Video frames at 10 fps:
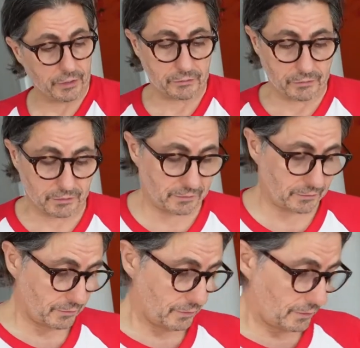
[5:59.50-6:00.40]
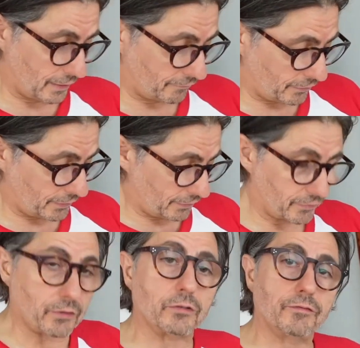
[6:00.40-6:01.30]
so it's not very
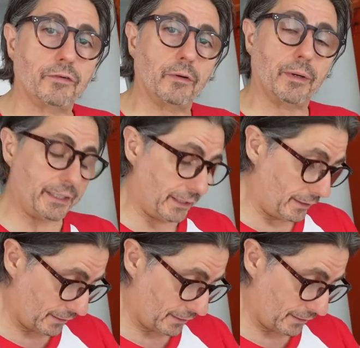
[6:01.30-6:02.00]
difficult for a righty.